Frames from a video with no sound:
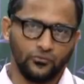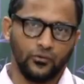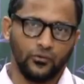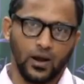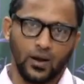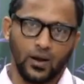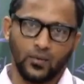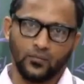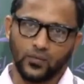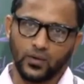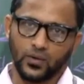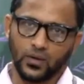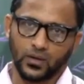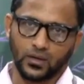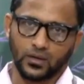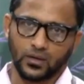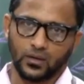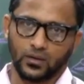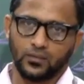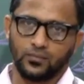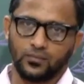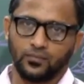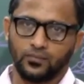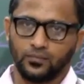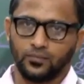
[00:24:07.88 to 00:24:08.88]

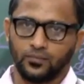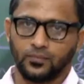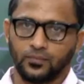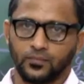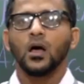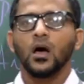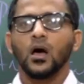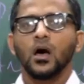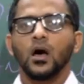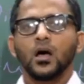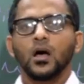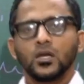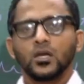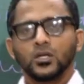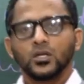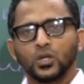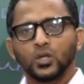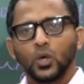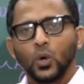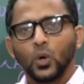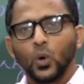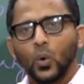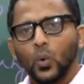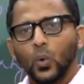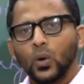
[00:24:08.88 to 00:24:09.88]
framework.
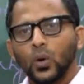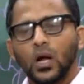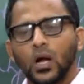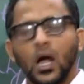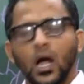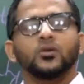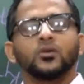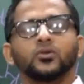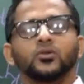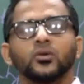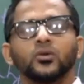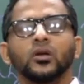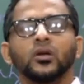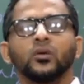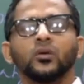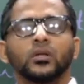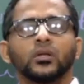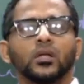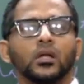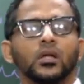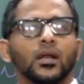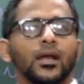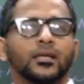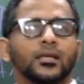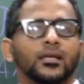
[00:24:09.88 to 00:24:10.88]
So continuing with
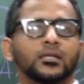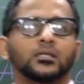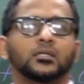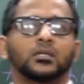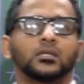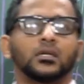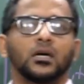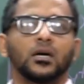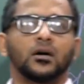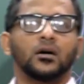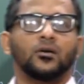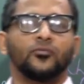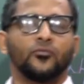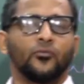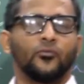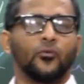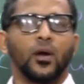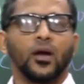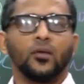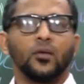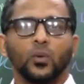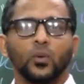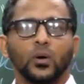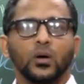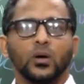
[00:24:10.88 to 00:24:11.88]
the next
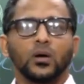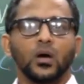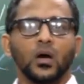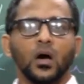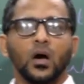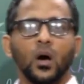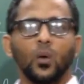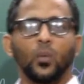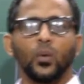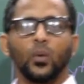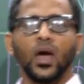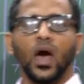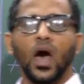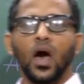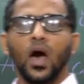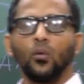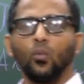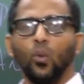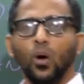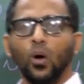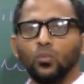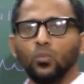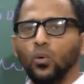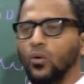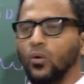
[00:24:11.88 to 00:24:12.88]
framework, we have
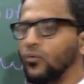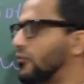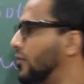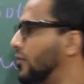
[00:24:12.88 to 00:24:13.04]
one more